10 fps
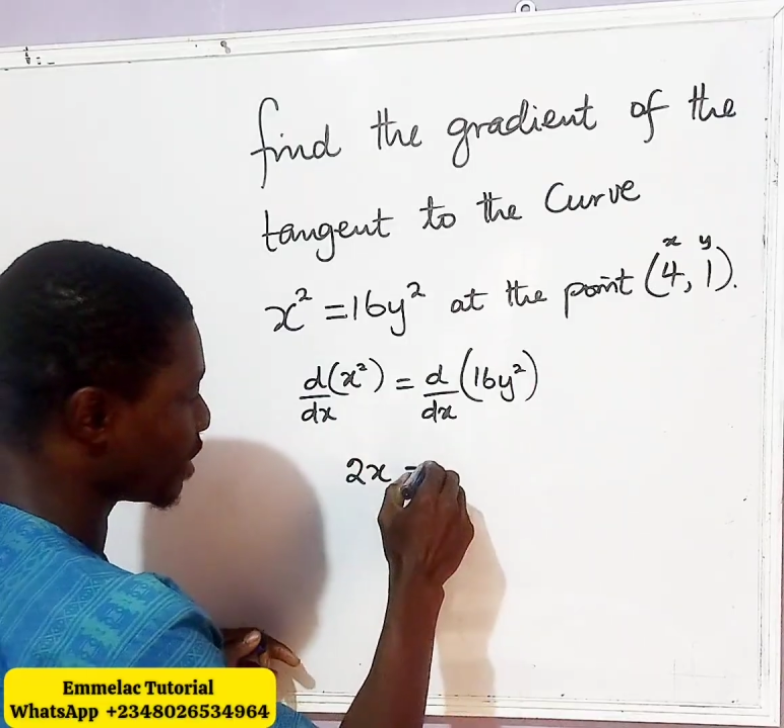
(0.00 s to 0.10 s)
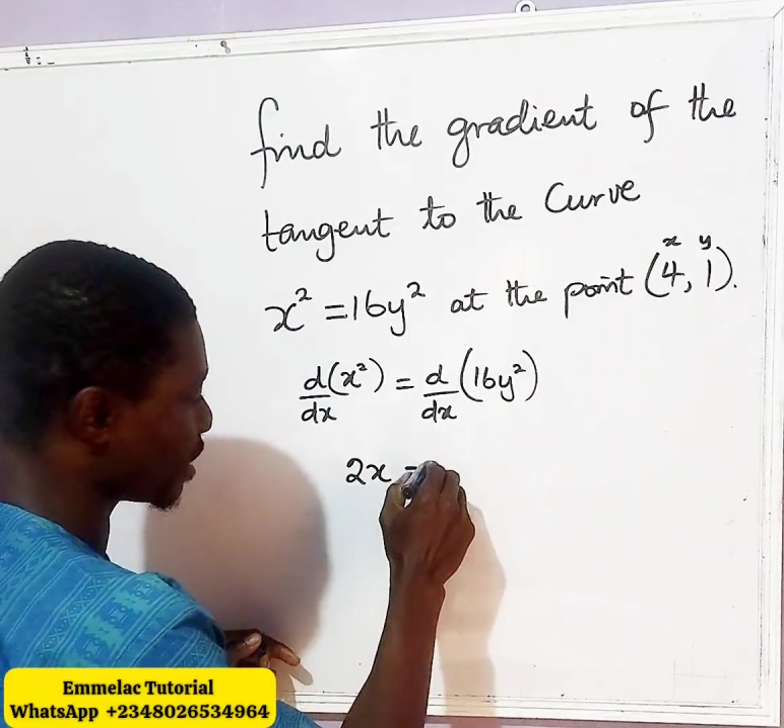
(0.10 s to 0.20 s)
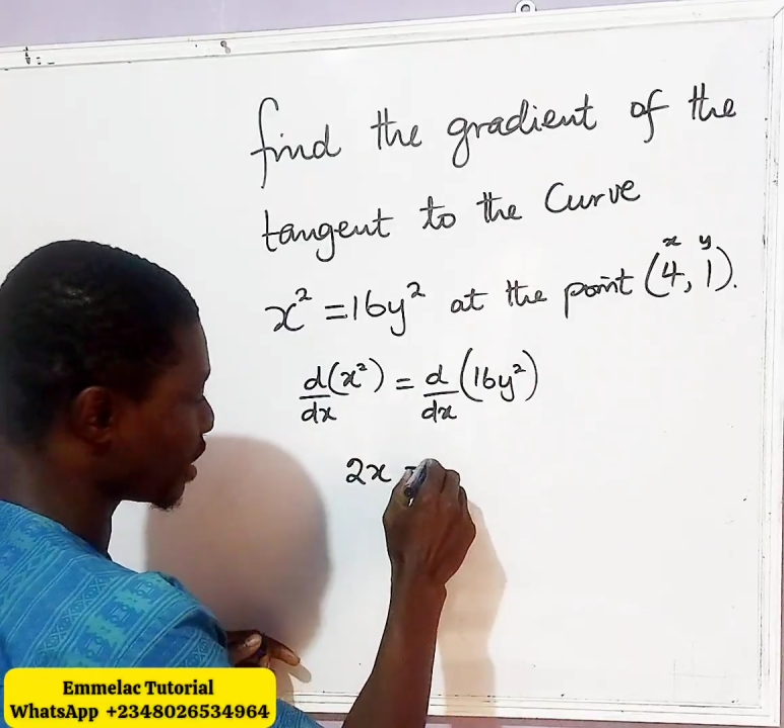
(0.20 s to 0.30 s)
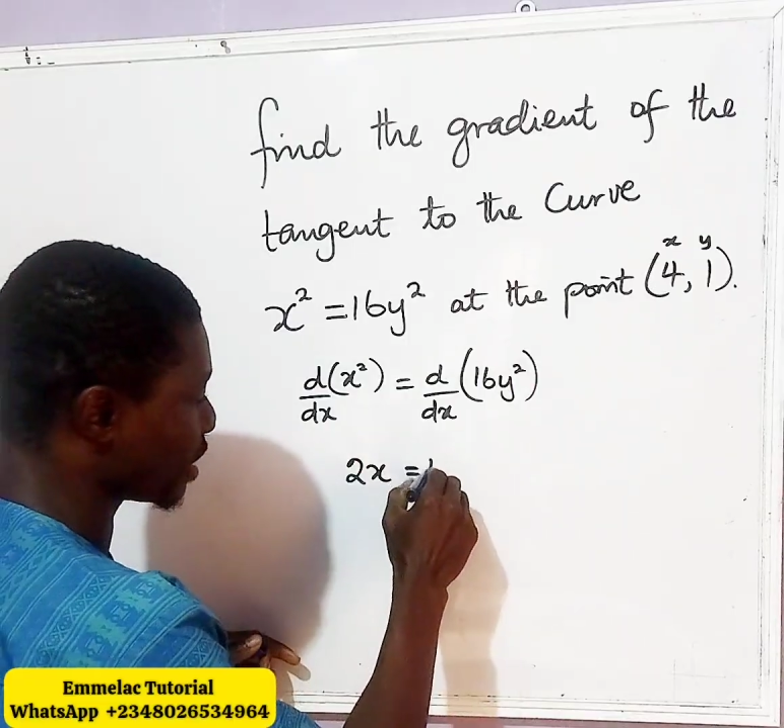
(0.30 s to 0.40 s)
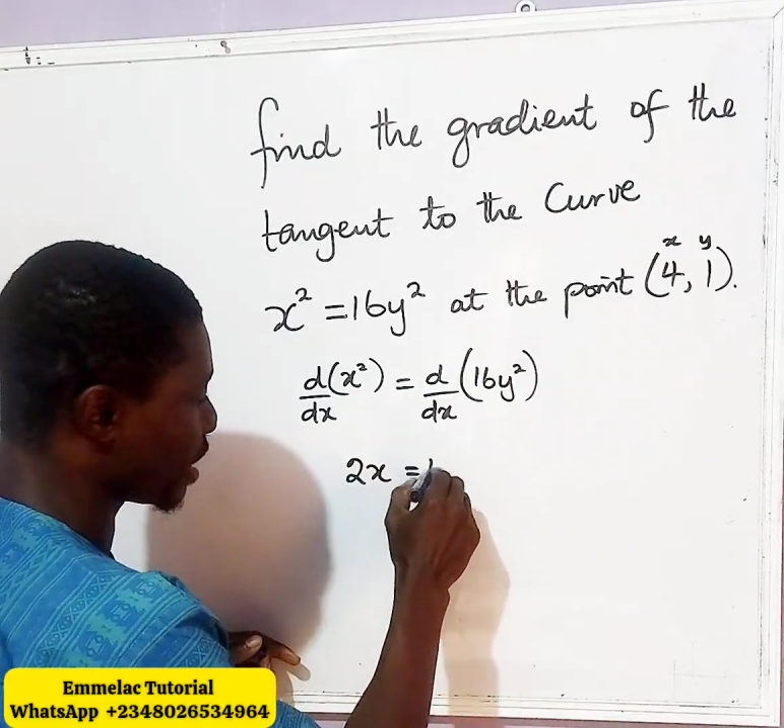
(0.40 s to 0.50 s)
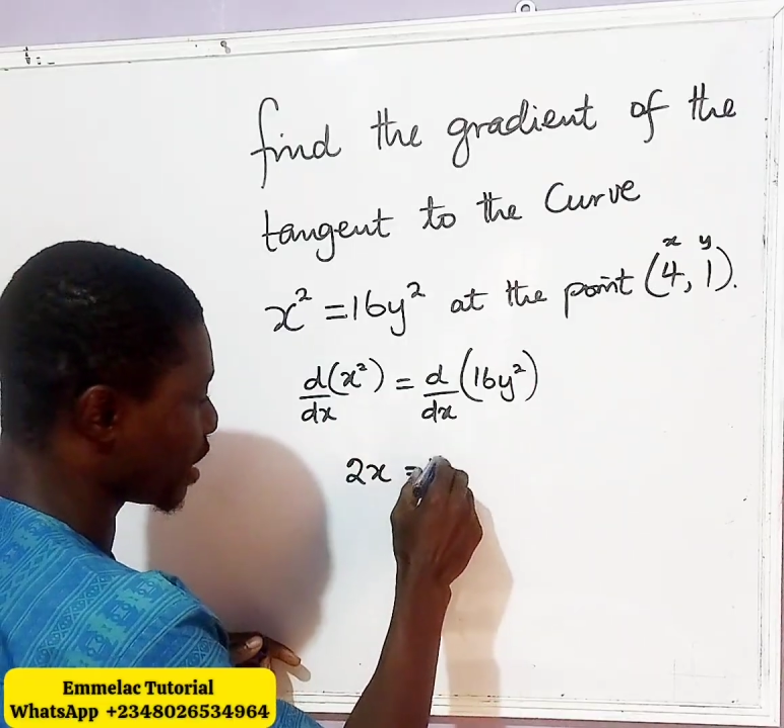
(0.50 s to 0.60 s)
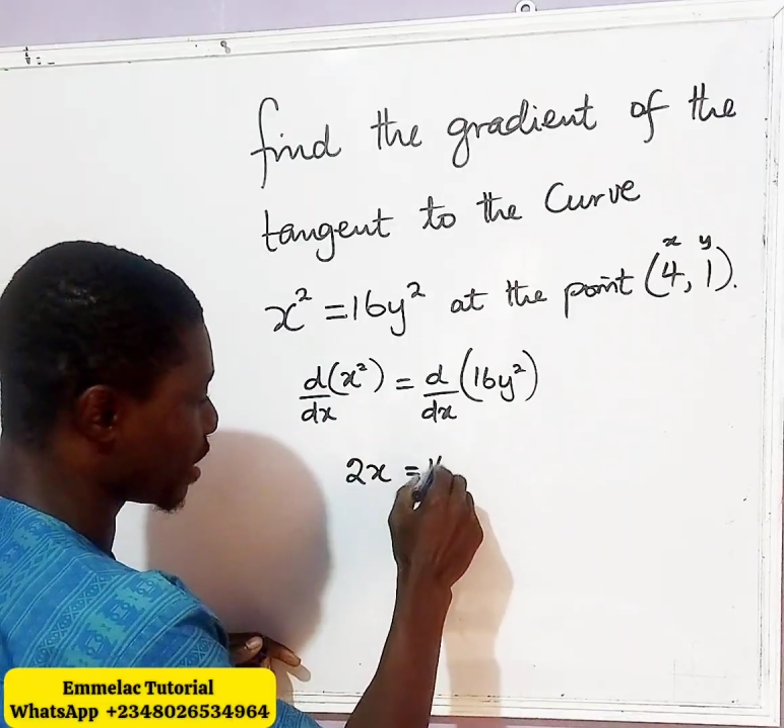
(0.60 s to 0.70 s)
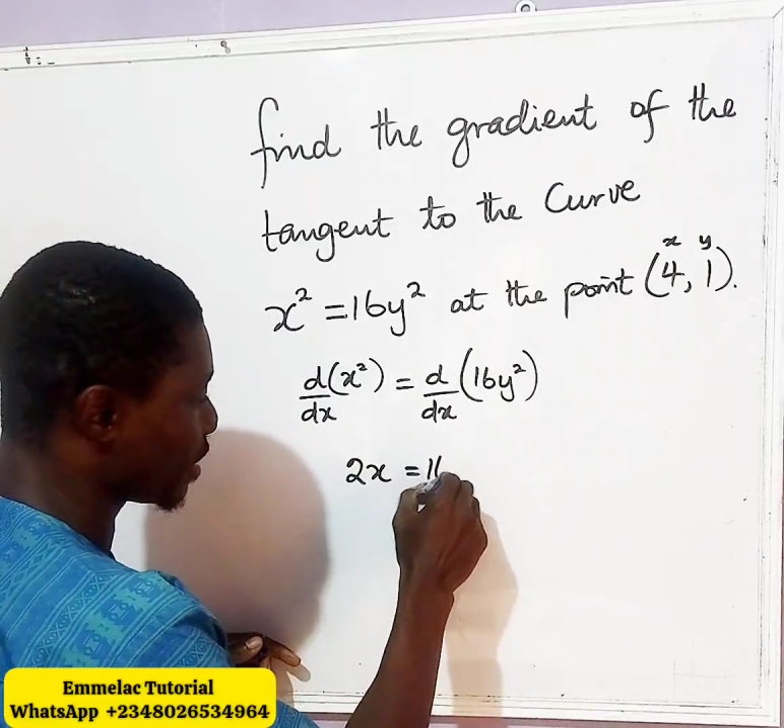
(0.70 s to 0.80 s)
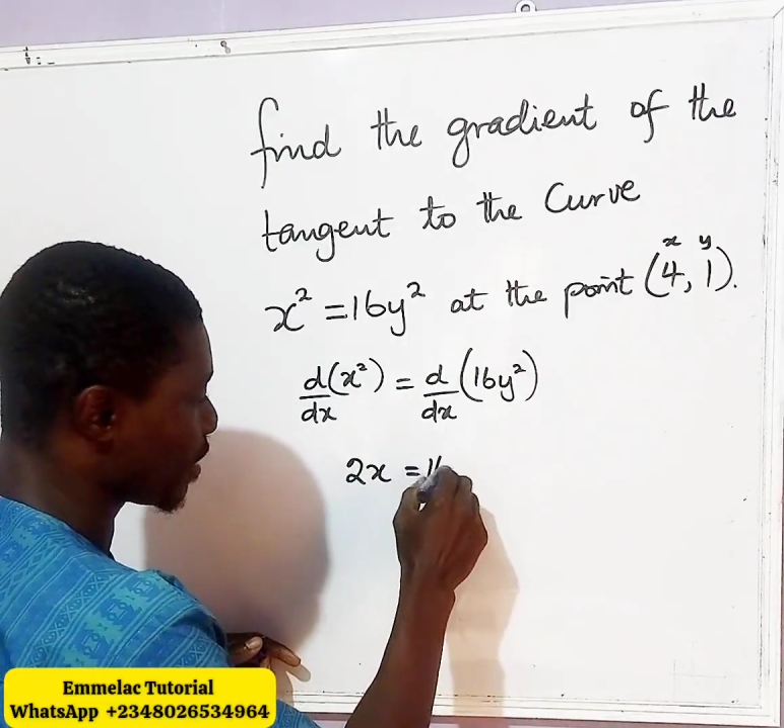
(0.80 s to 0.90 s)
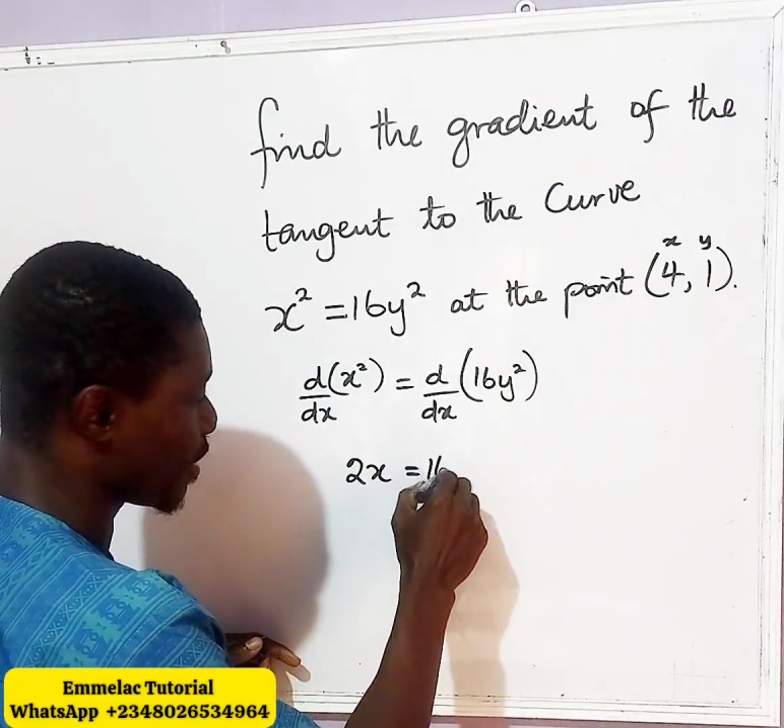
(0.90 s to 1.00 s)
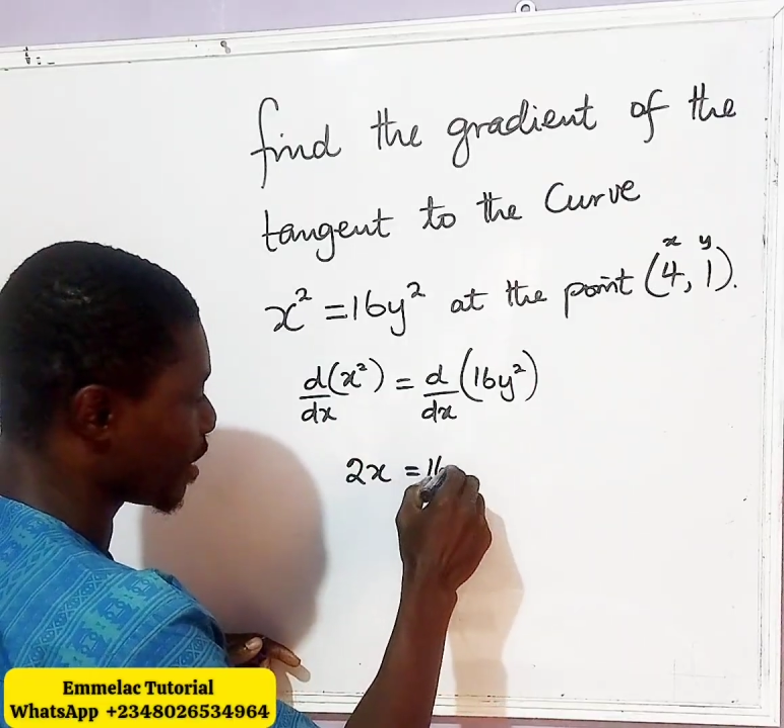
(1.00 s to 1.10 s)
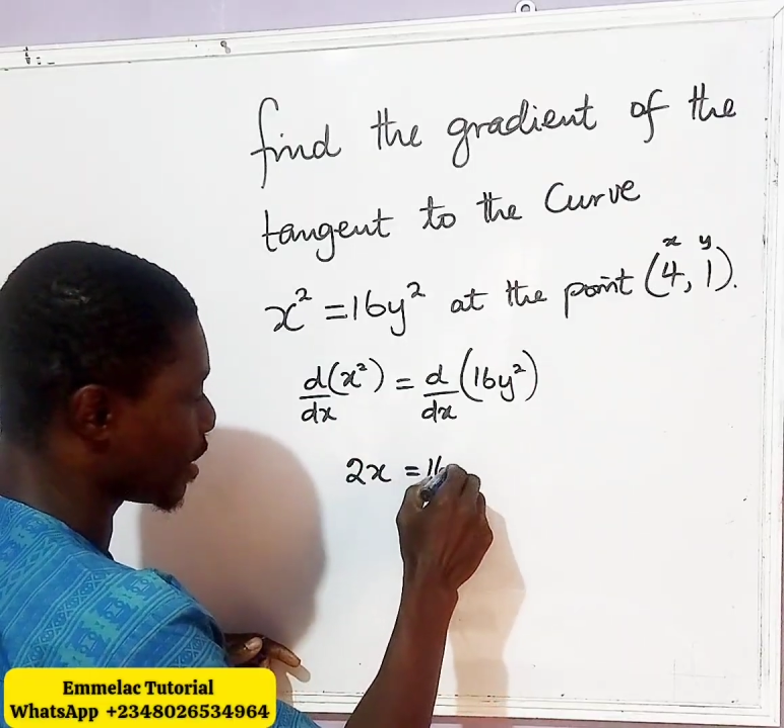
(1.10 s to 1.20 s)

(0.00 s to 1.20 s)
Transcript: 16,